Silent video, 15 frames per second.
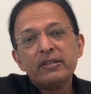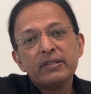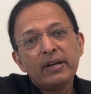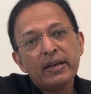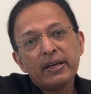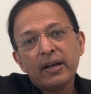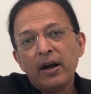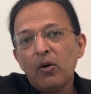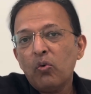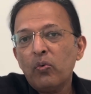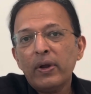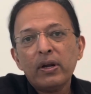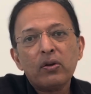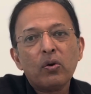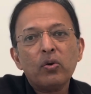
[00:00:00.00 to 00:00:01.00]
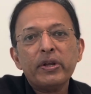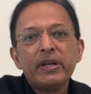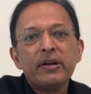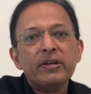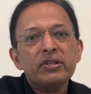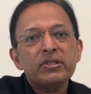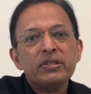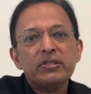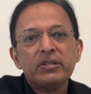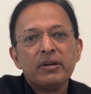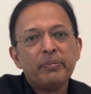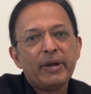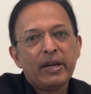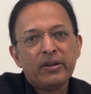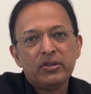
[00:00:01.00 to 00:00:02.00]
like how well chronic conditions are
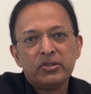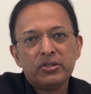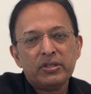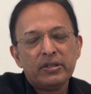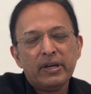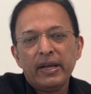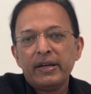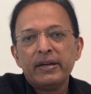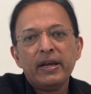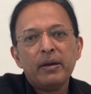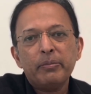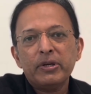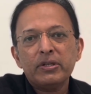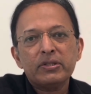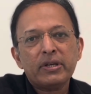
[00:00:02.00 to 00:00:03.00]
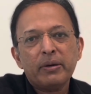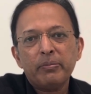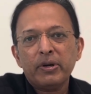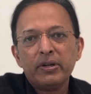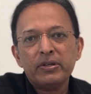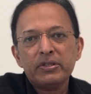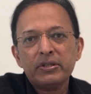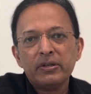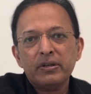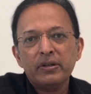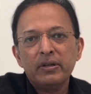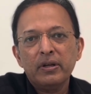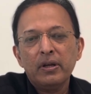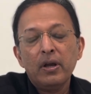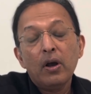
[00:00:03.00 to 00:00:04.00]
managed, like diabetes, hypertension,
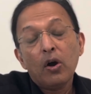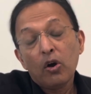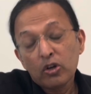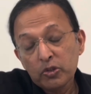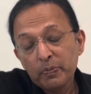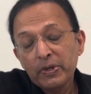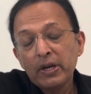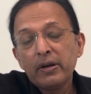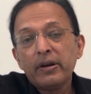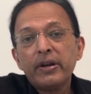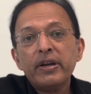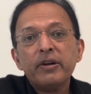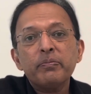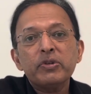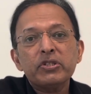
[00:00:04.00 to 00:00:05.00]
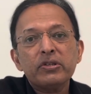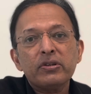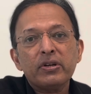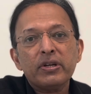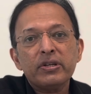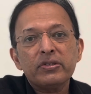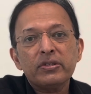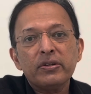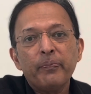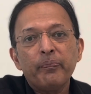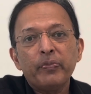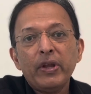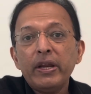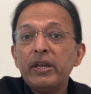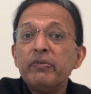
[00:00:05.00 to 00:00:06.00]
hospital readmission rates,
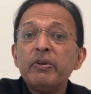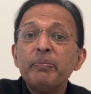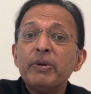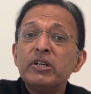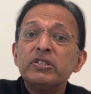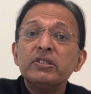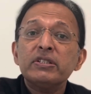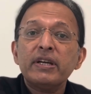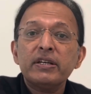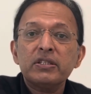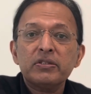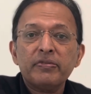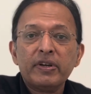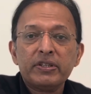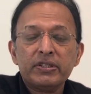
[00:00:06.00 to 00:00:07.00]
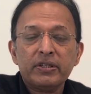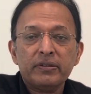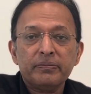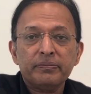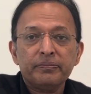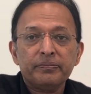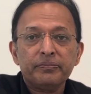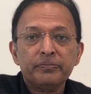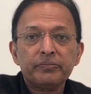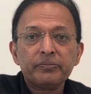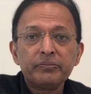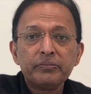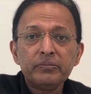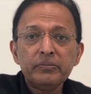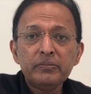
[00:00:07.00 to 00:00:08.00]
and even patient satisfaction.
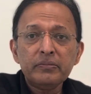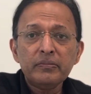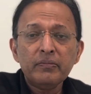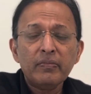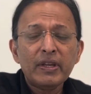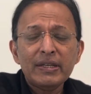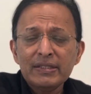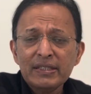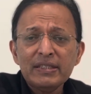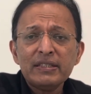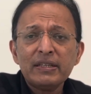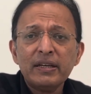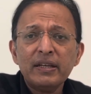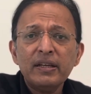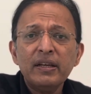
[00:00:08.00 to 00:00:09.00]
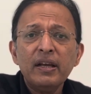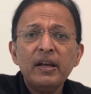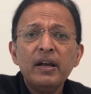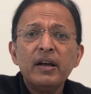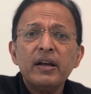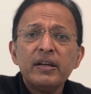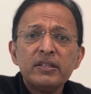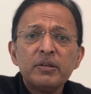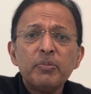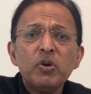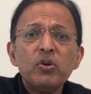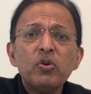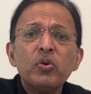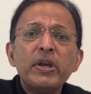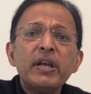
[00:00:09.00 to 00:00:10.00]
Essentially, it's about
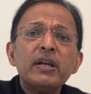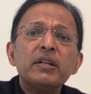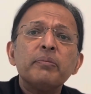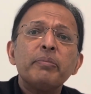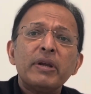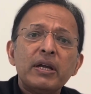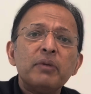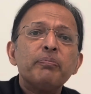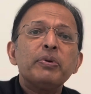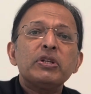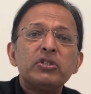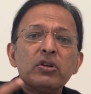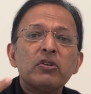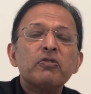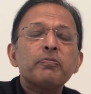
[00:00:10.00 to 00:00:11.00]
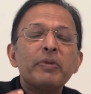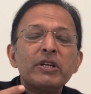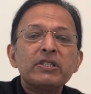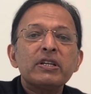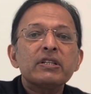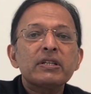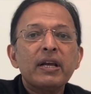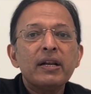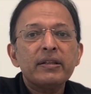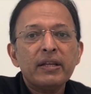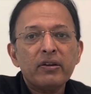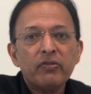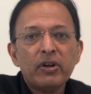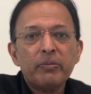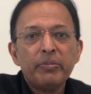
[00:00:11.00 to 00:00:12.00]
looking at the bigger picture of patients' health and
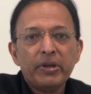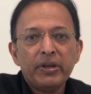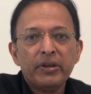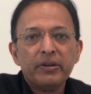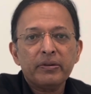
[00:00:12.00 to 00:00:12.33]
well being.